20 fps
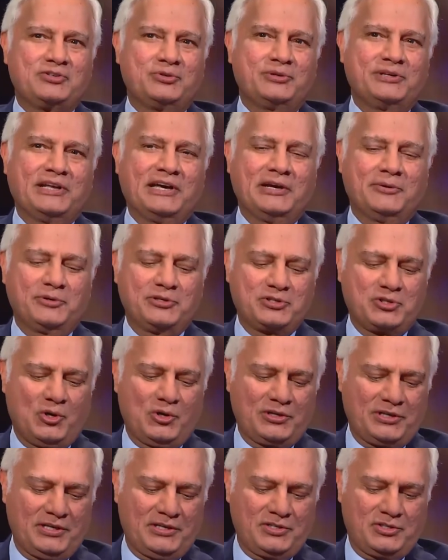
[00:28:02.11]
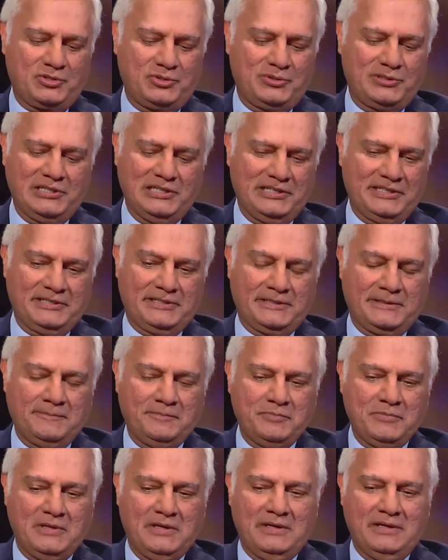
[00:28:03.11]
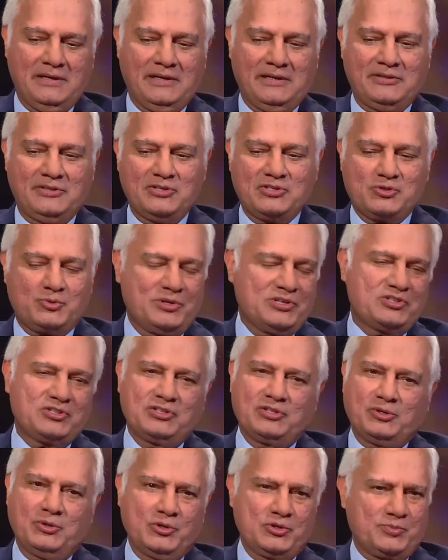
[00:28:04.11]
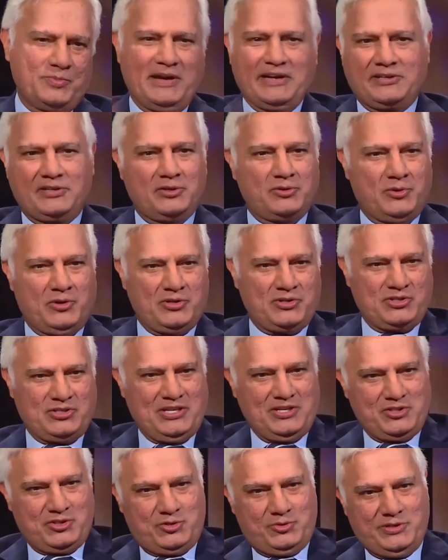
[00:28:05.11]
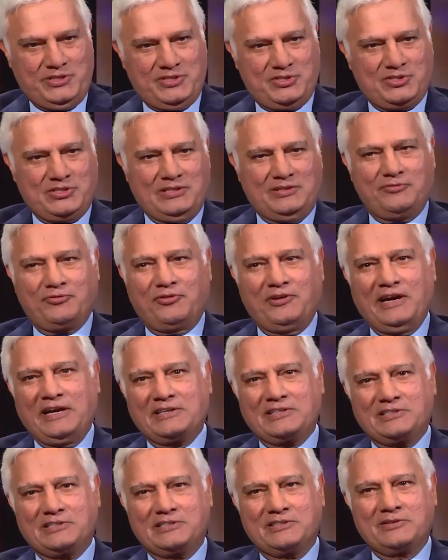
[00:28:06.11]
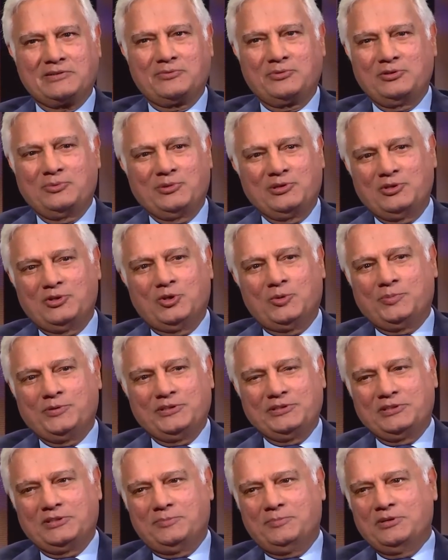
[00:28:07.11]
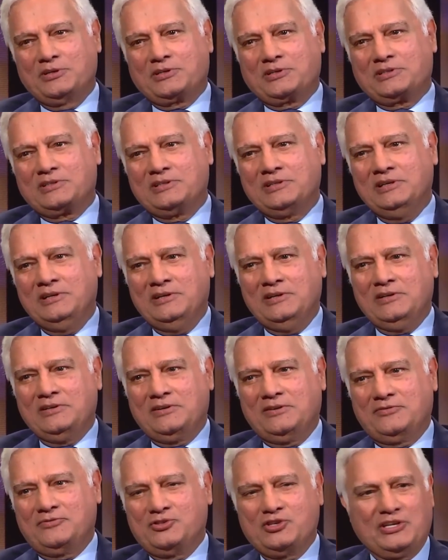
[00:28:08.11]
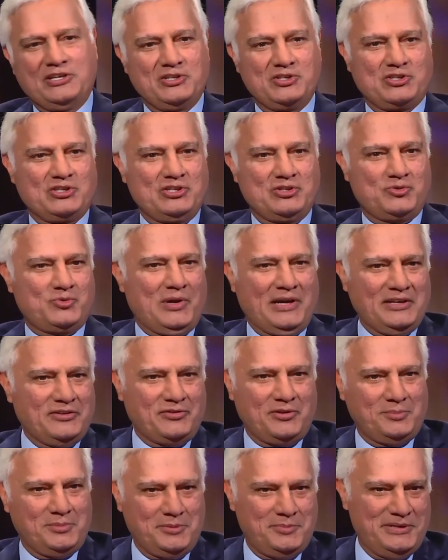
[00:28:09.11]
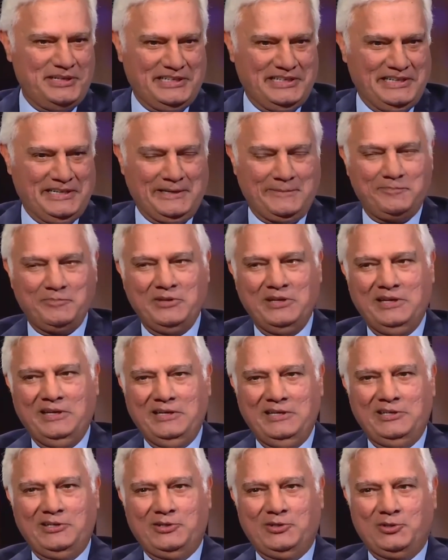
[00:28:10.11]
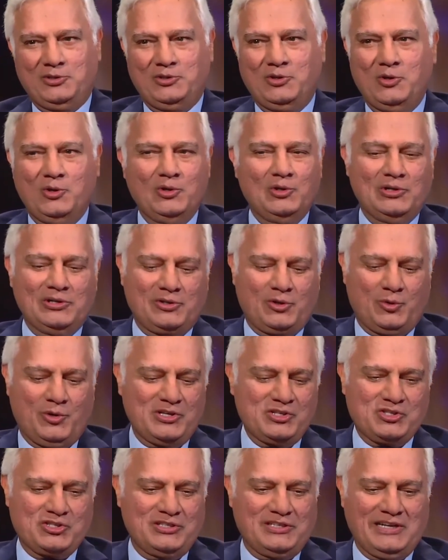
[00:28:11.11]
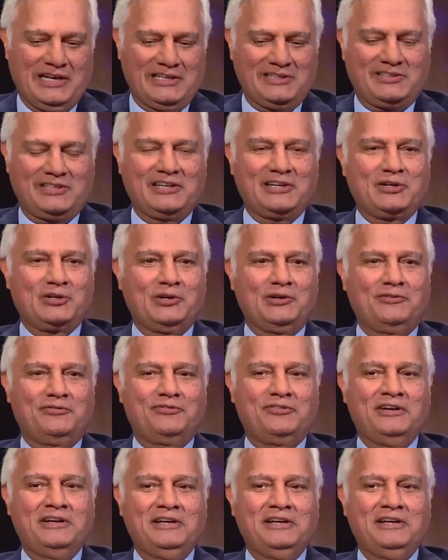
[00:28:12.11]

you and I were talking to earlier, this question goes back across centuries. In fact, when you open the book of Genesis, right from the beginning, the whole question, I think, of